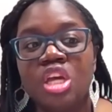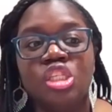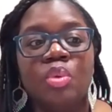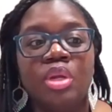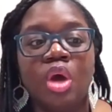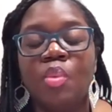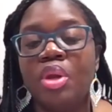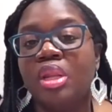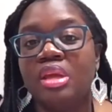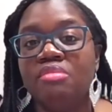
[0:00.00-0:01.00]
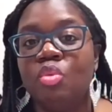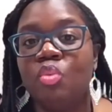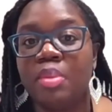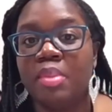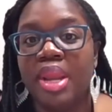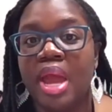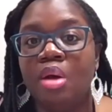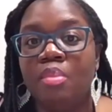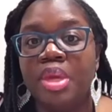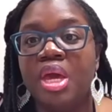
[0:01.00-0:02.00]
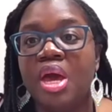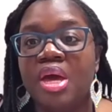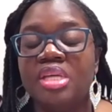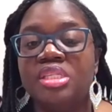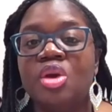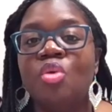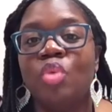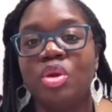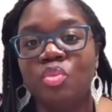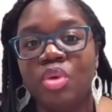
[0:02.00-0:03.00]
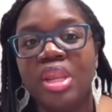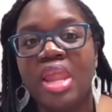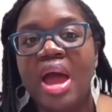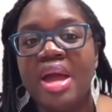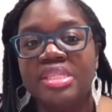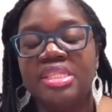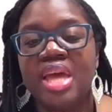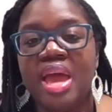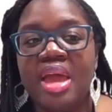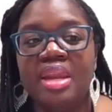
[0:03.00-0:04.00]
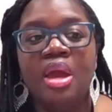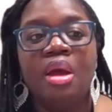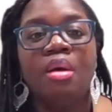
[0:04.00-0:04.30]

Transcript: So we don't want to leave the women out, because we realize that